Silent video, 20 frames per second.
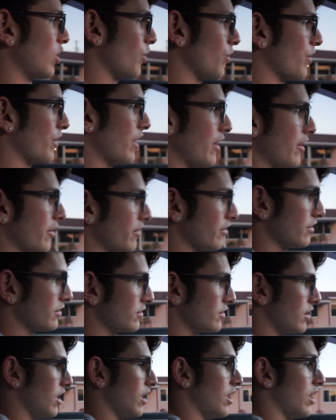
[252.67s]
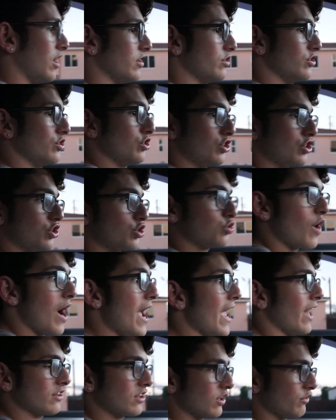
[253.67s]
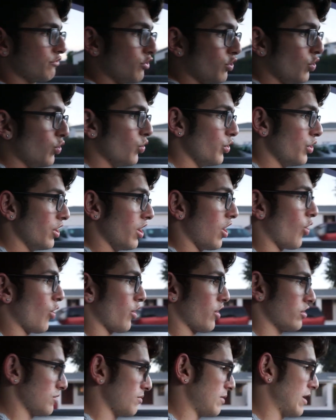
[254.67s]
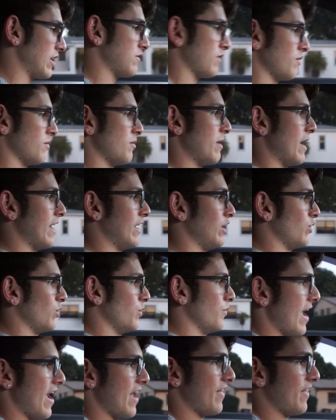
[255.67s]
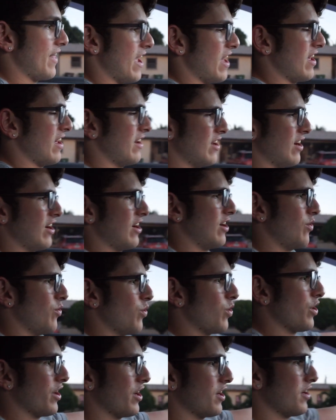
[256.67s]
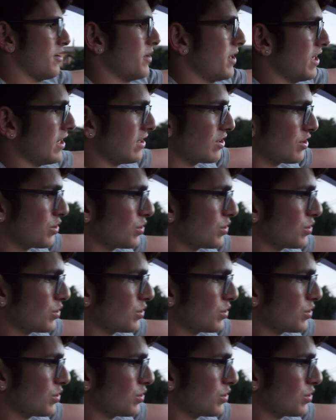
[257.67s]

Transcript: go there, uh, try out the food, order some things from the menu, and then uh, we're going